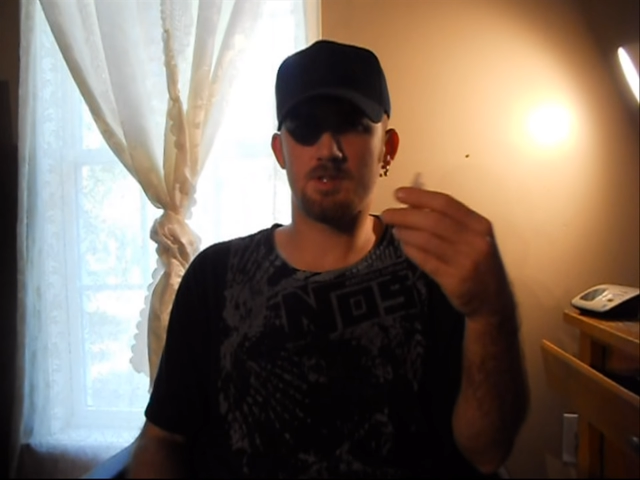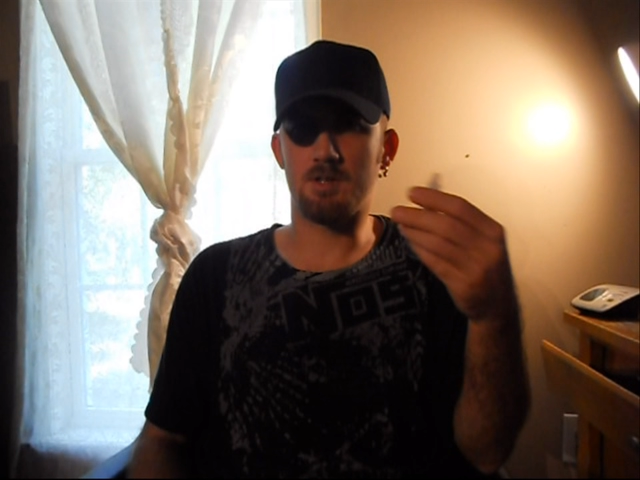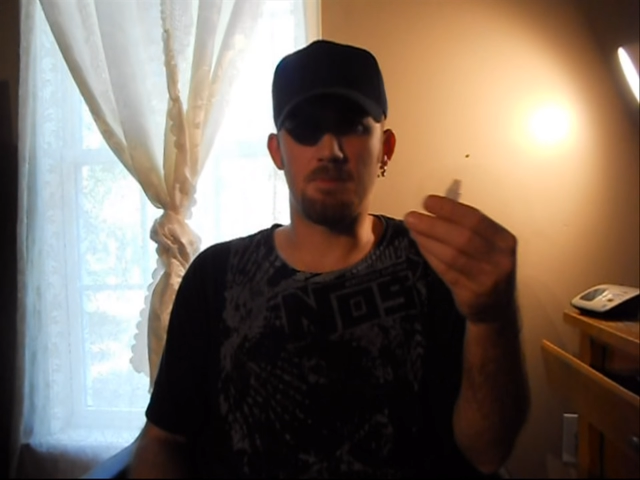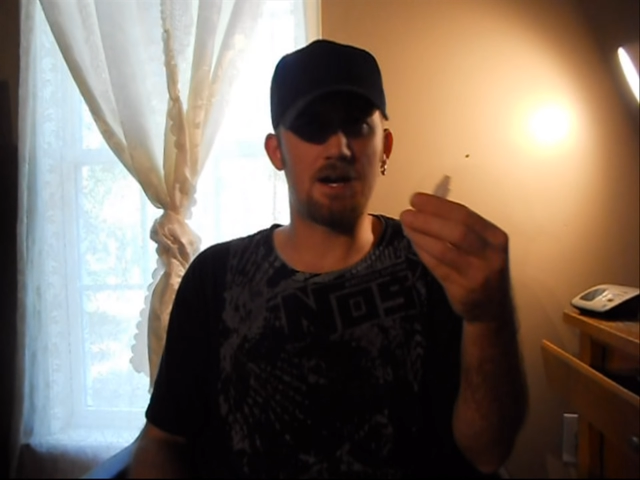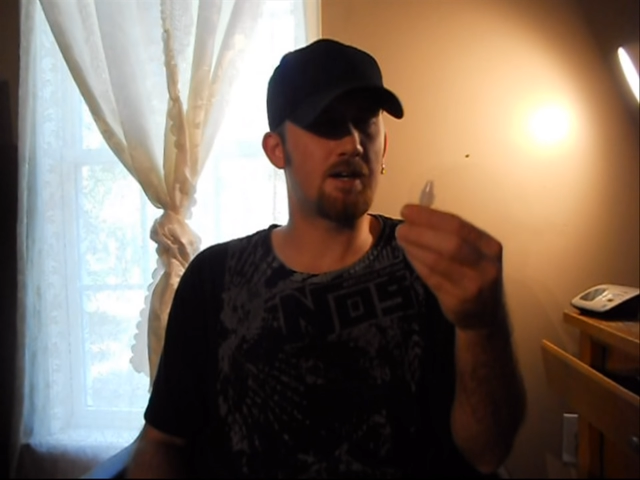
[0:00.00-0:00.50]

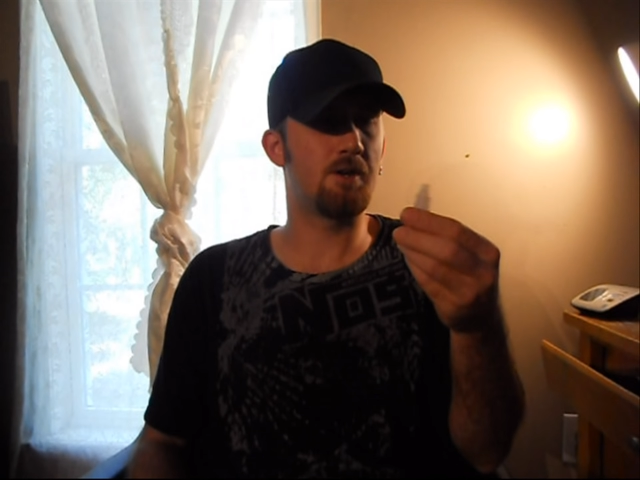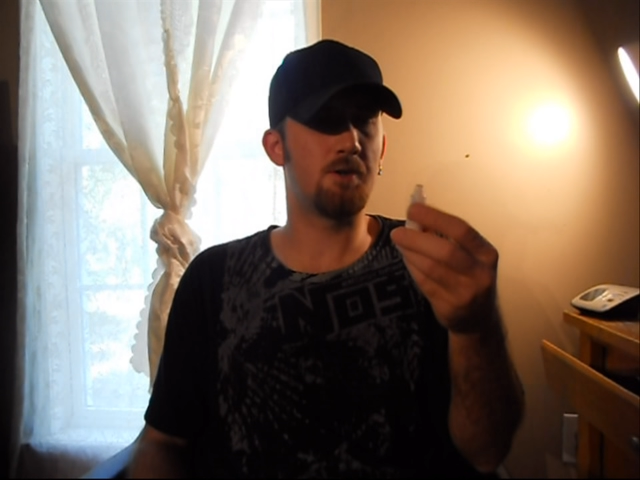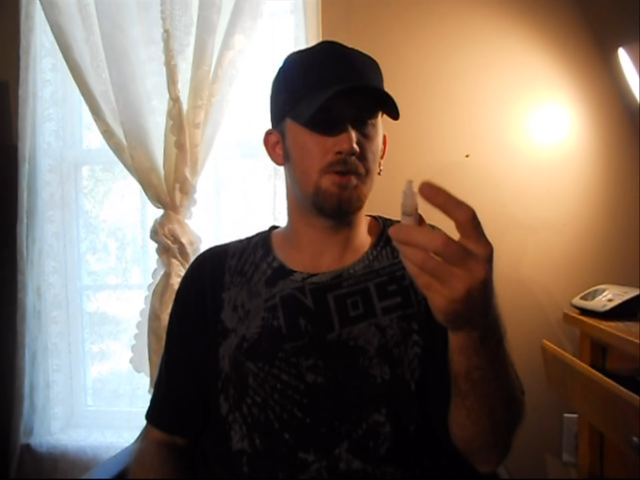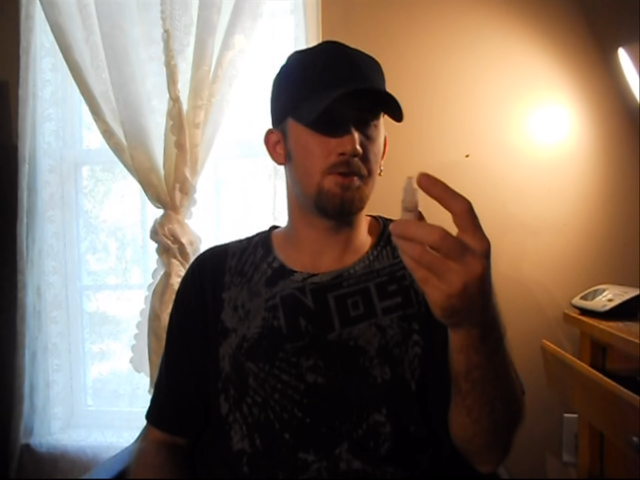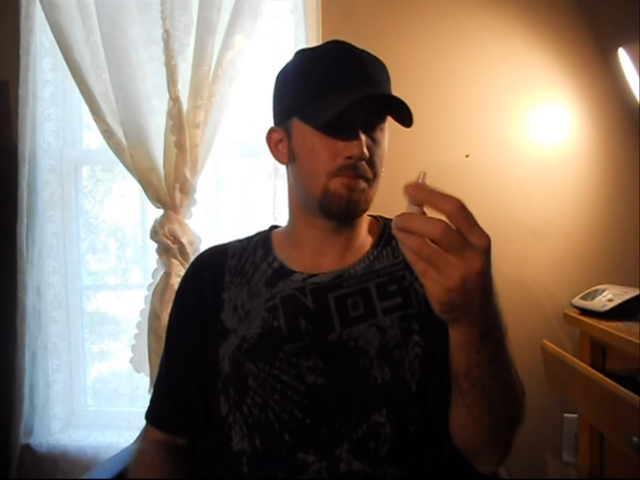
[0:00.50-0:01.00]

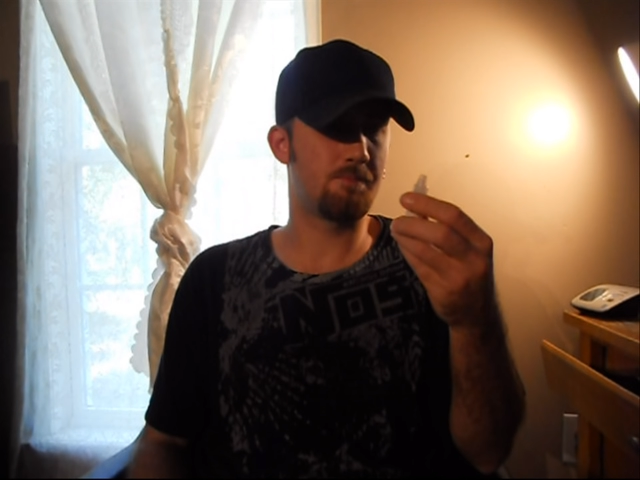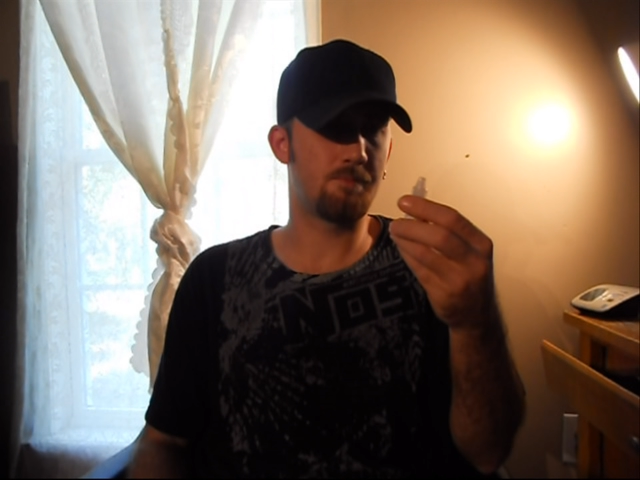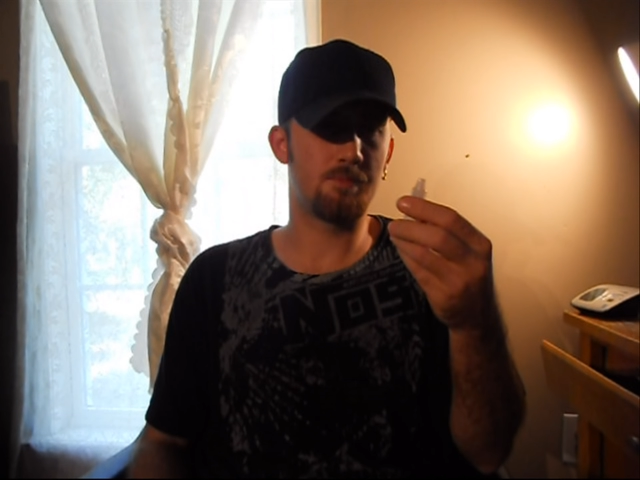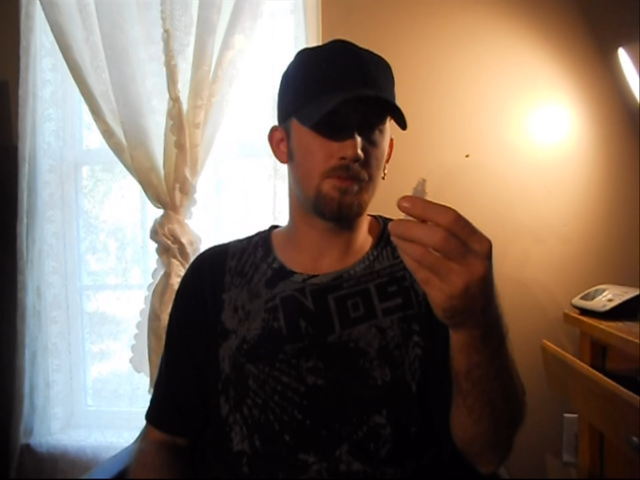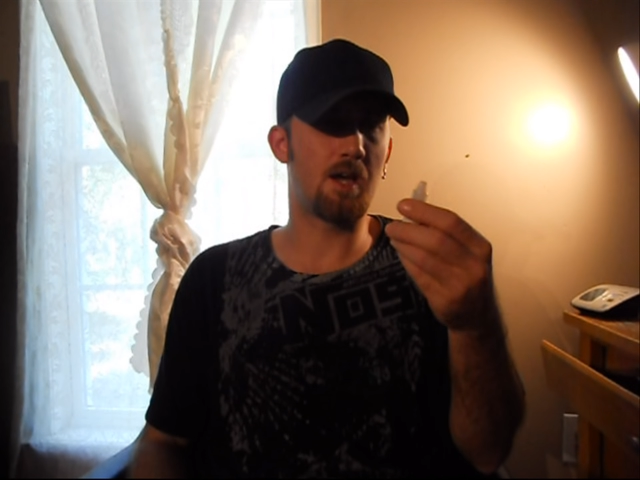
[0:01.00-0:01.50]
tobacco
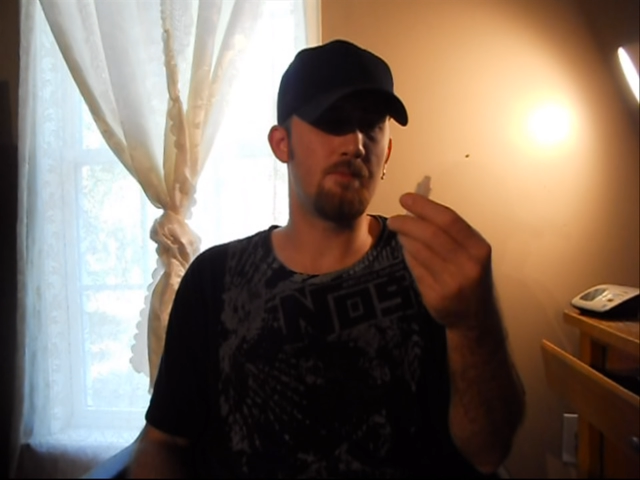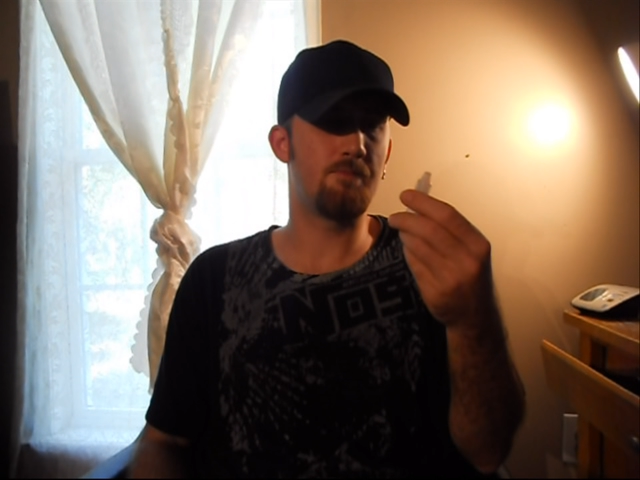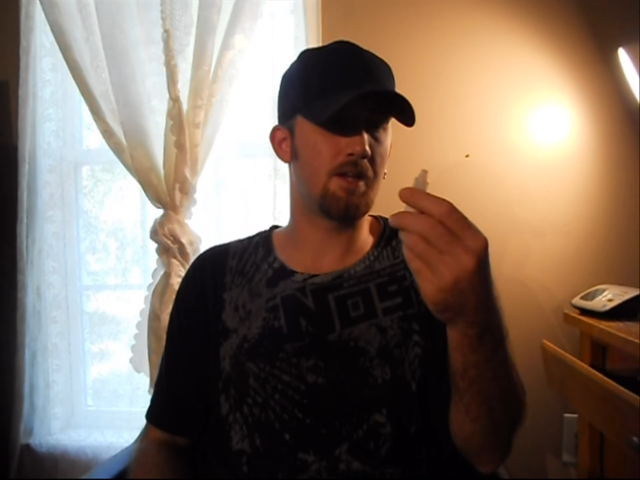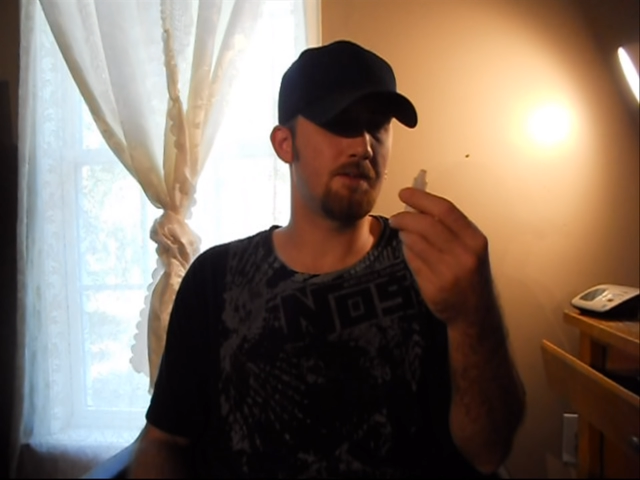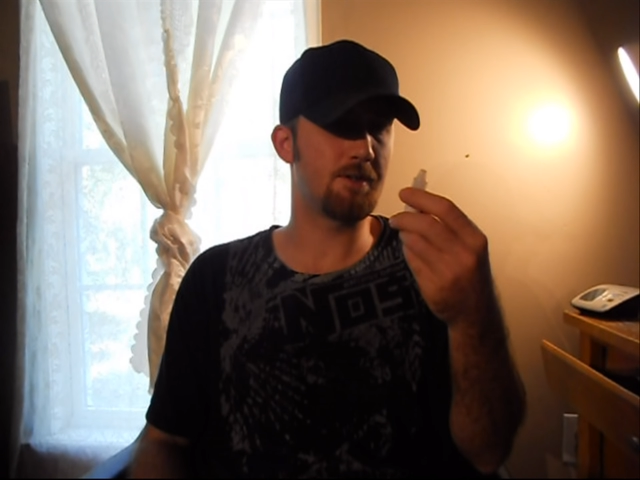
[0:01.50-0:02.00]
type
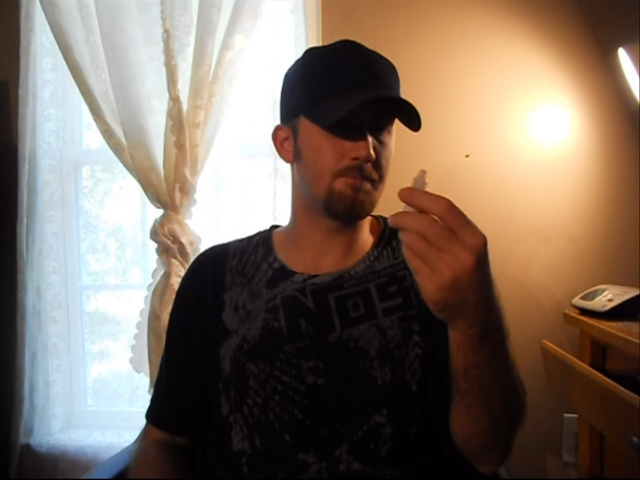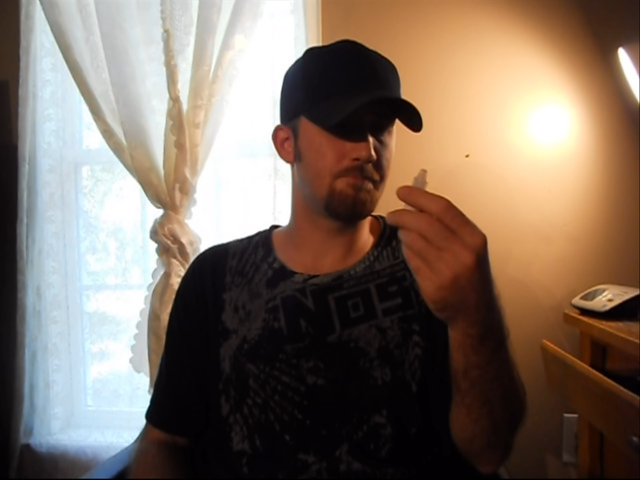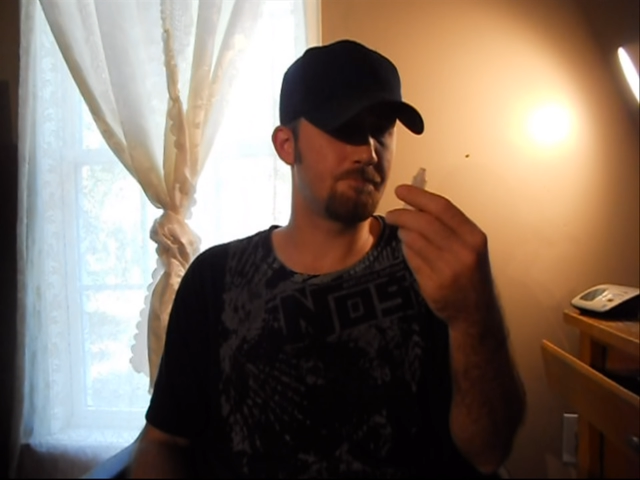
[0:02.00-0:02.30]
flavor.